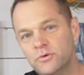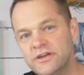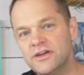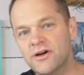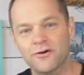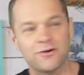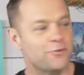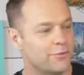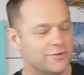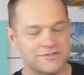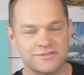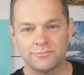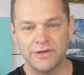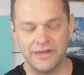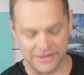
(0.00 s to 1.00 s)
We are going
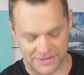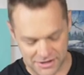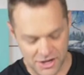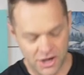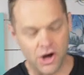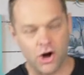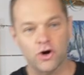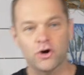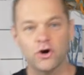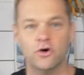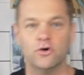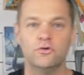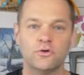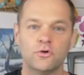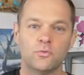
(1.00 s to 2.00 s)
to make our
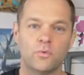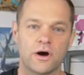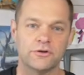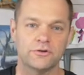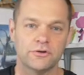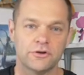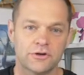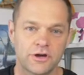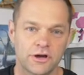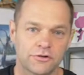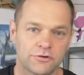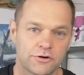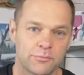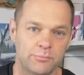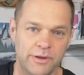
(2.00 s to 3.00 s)
own
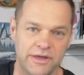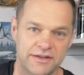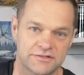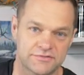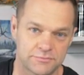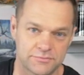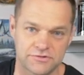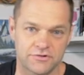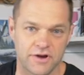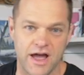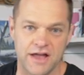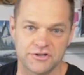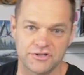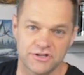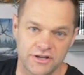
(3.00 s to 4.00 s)
watercolor paints from
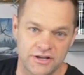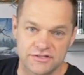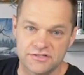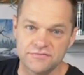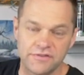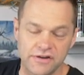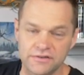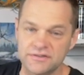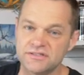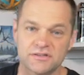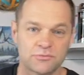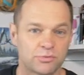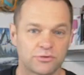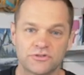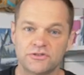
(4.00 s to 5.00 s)
scratch. It's very
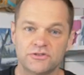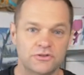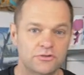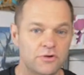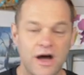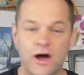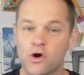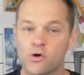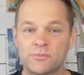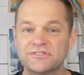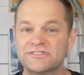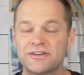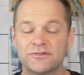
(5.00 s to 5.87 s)
simple to do. I almost